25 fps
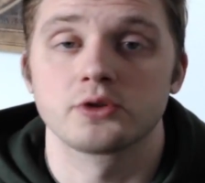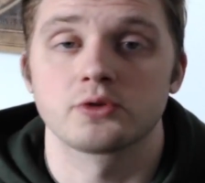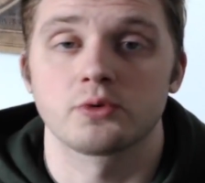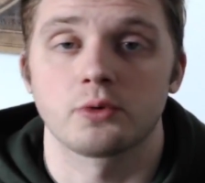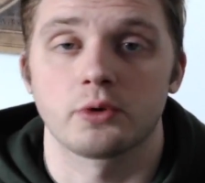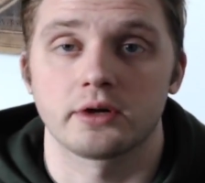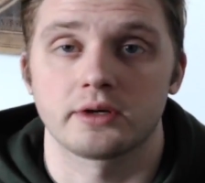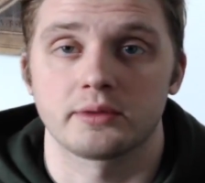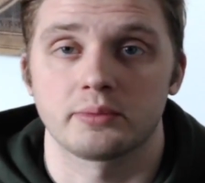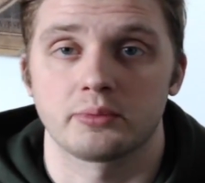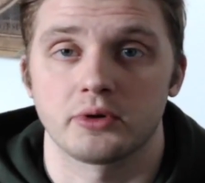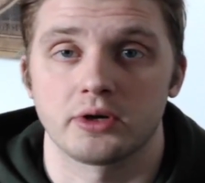
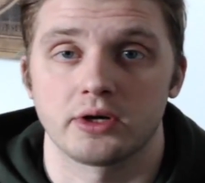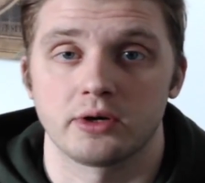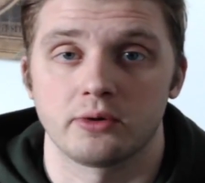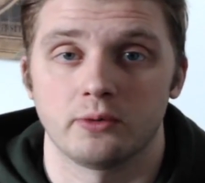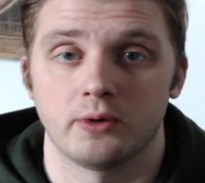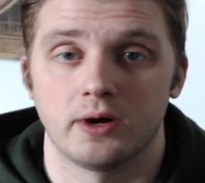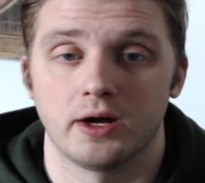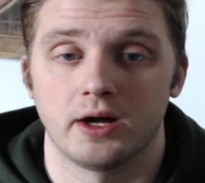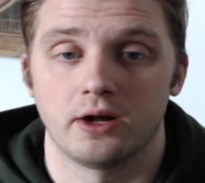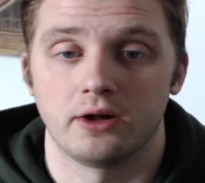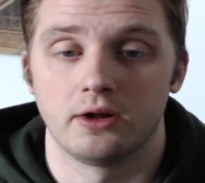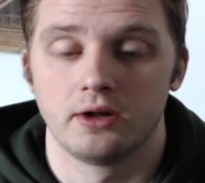And those
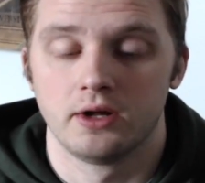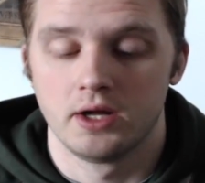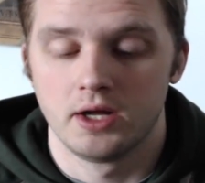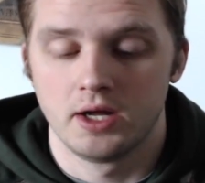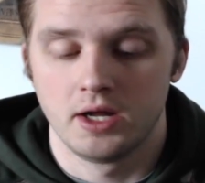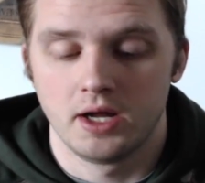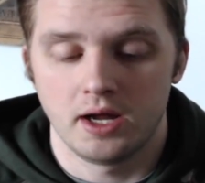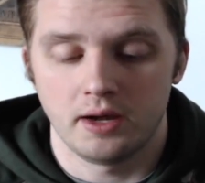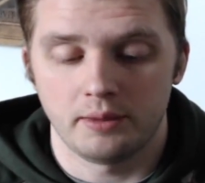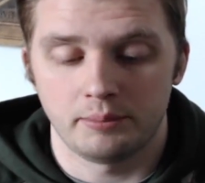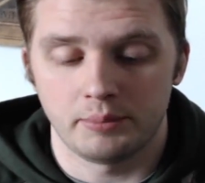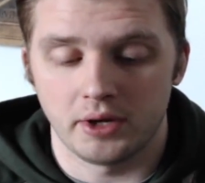worked pretty
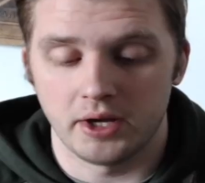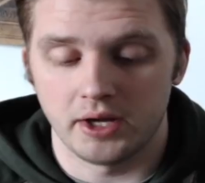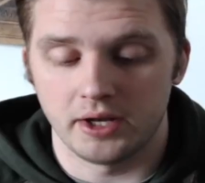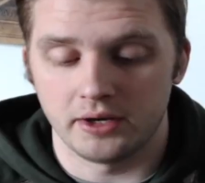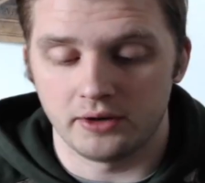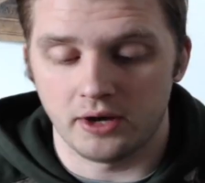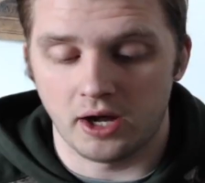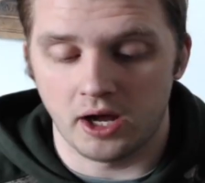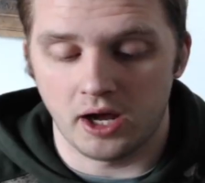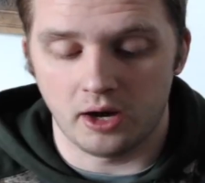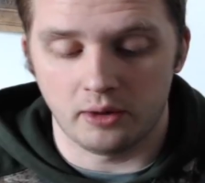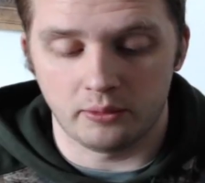well.
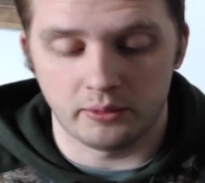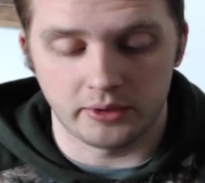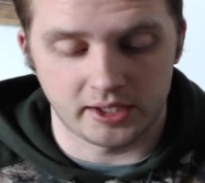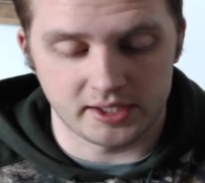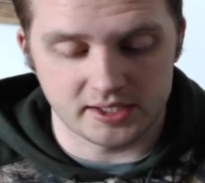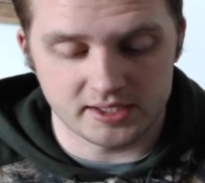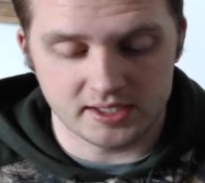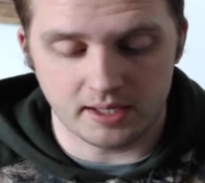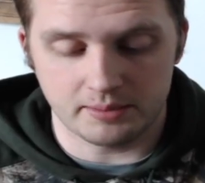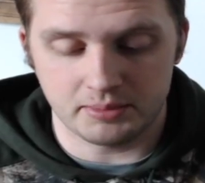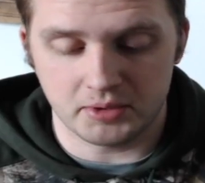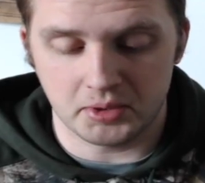But
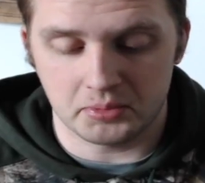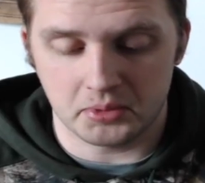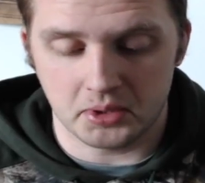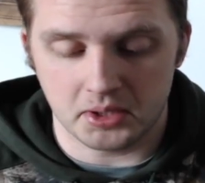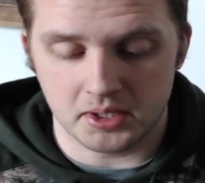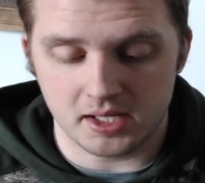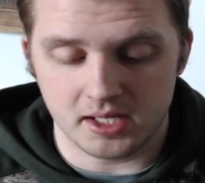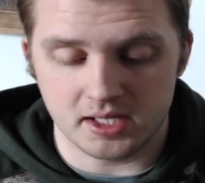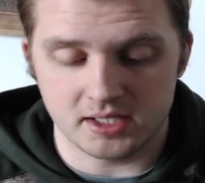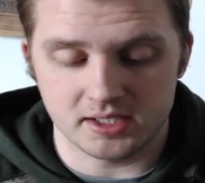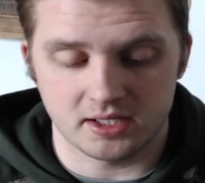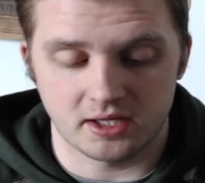when I
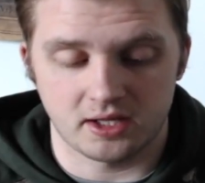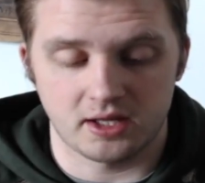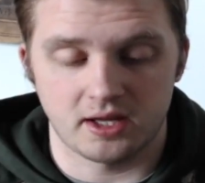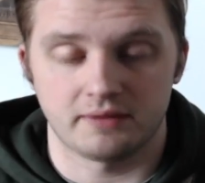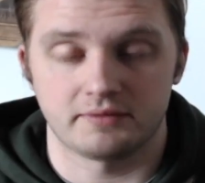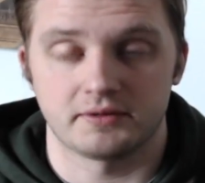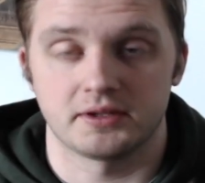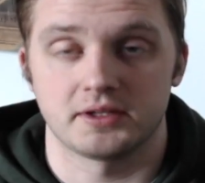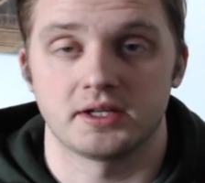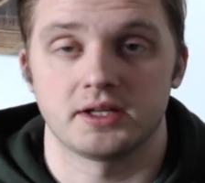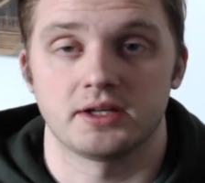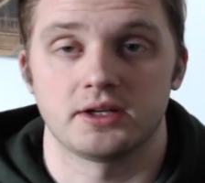stepped up to
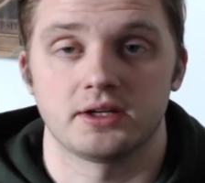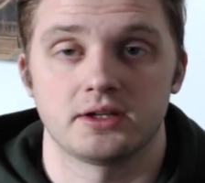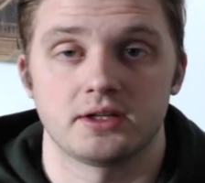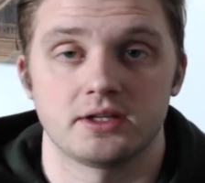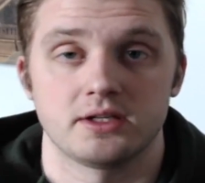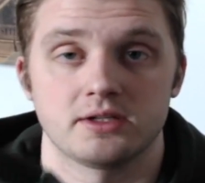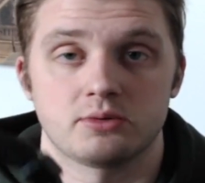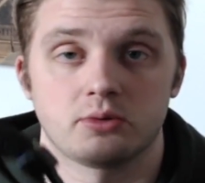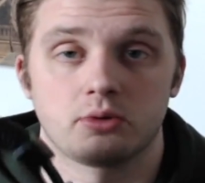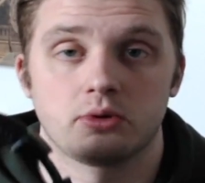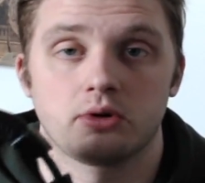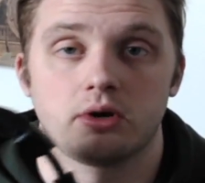these, I'll have to
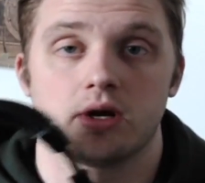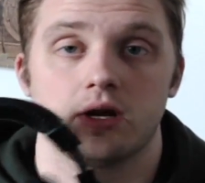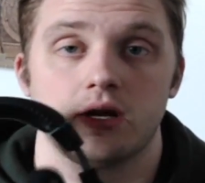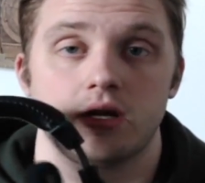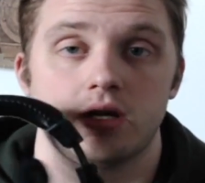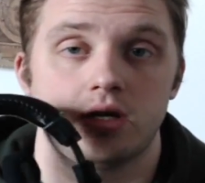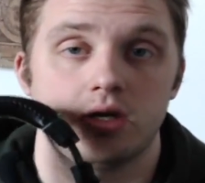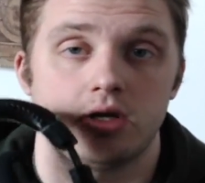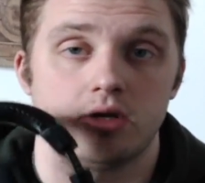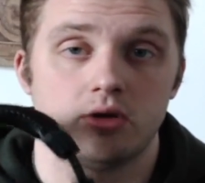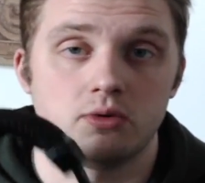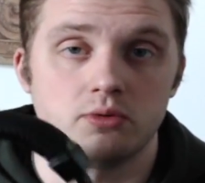tell you, these
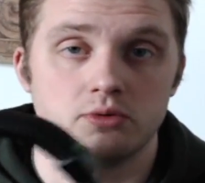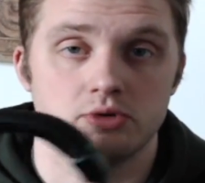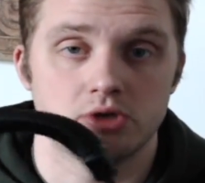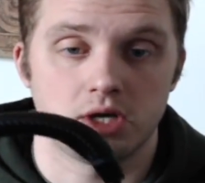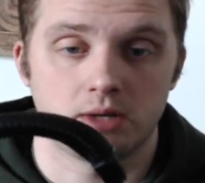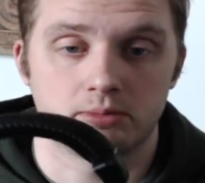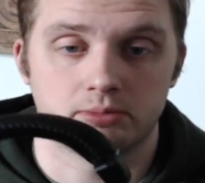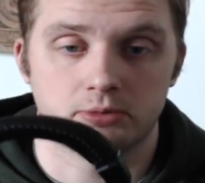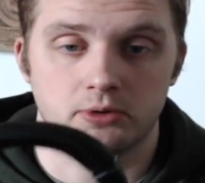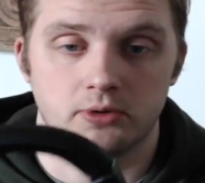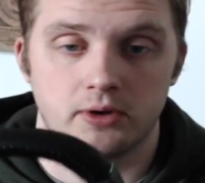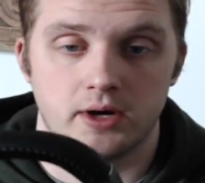were a
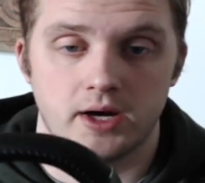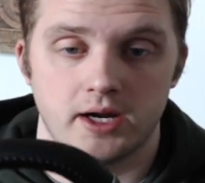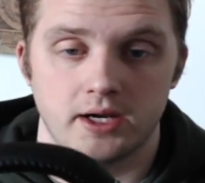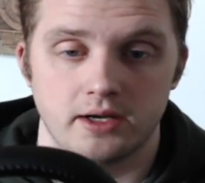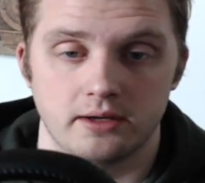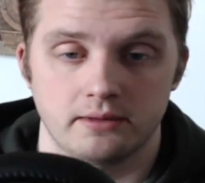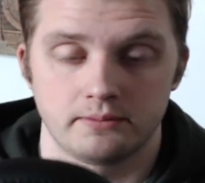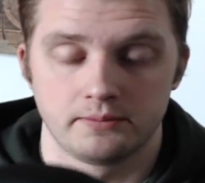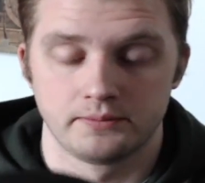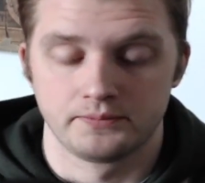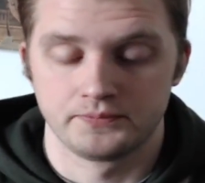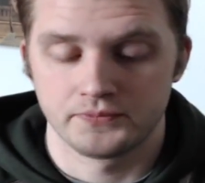huge
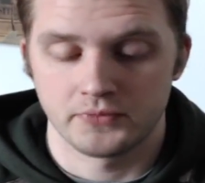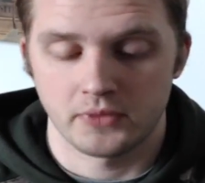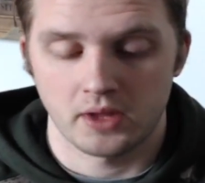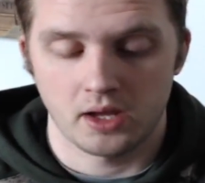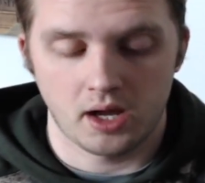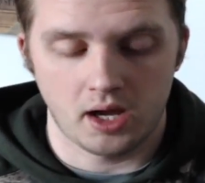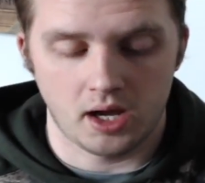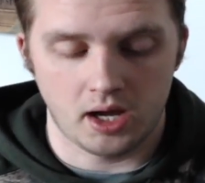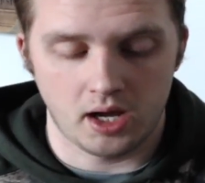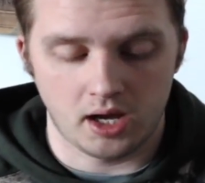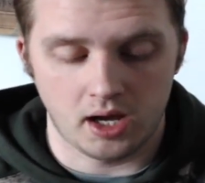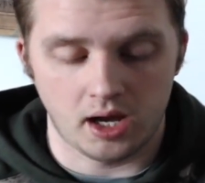upgrade.
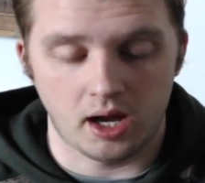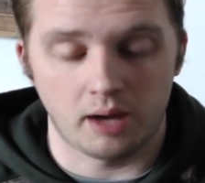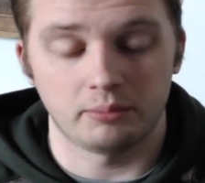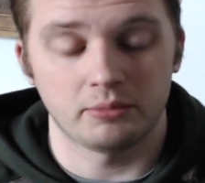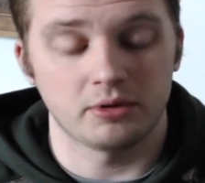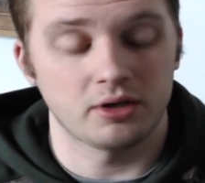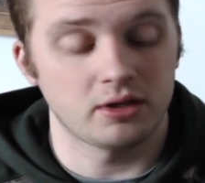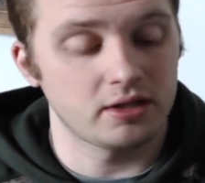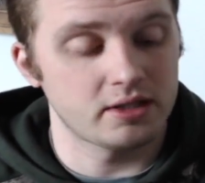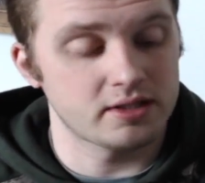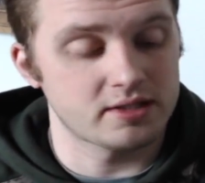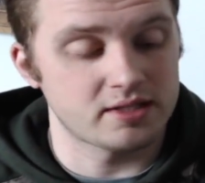
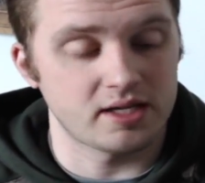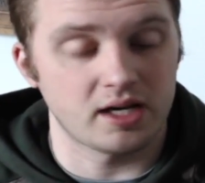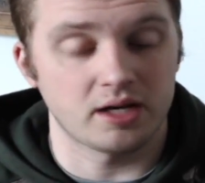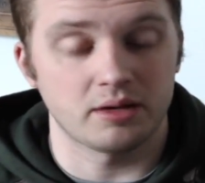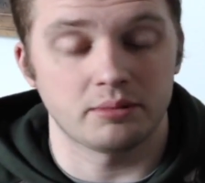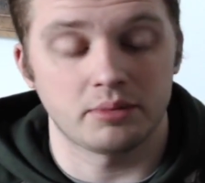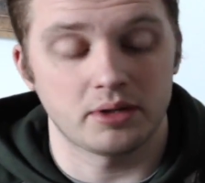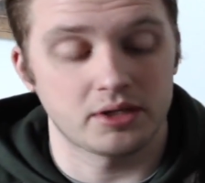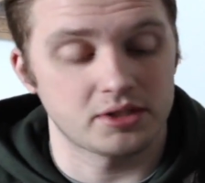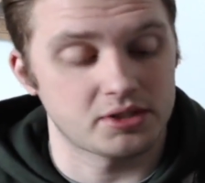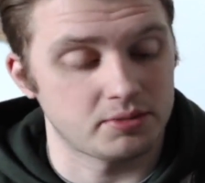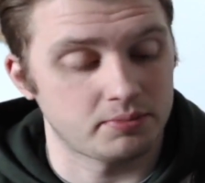I'm going to
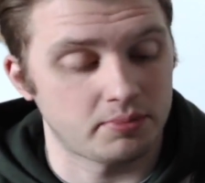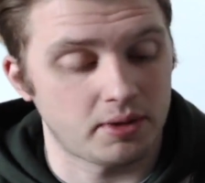list out